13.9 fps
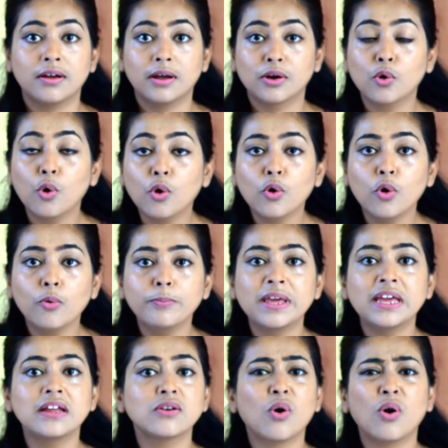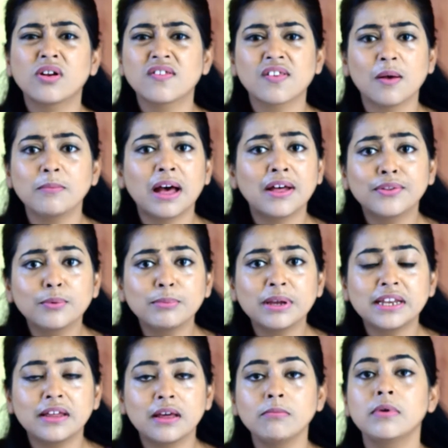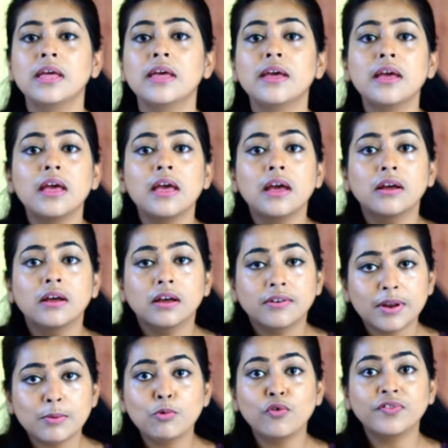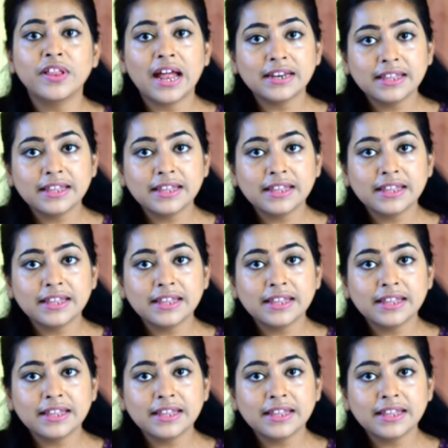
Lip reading: coco peat or some other medium. Remove that